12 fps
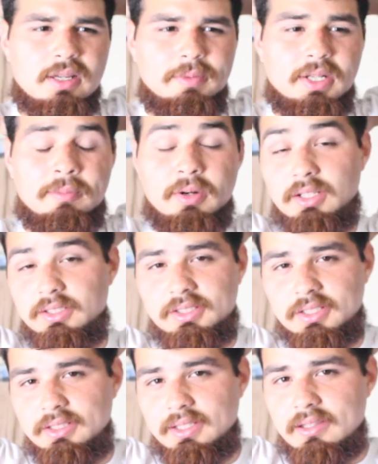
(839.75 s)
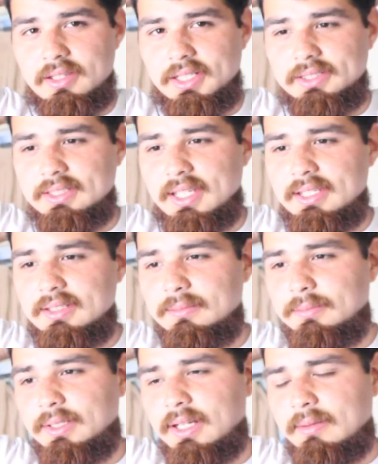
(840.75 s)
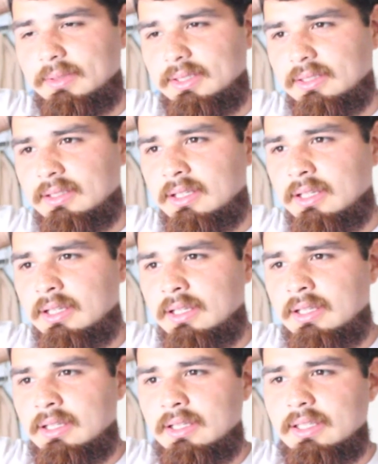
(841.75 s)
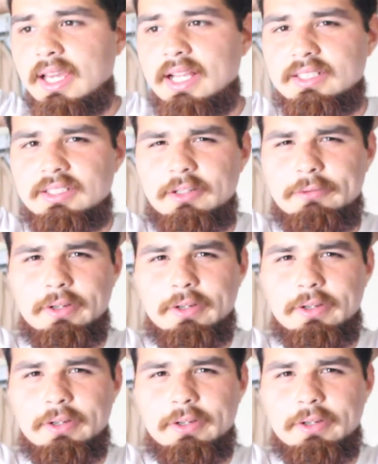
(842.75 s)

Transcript: I mean I probably should now that I say it but I mean yeah, I just need to